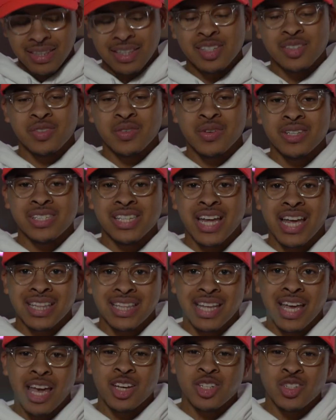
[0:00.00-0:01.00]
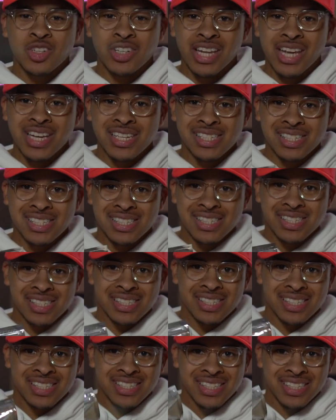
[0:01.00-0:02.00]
This feels like the extra laces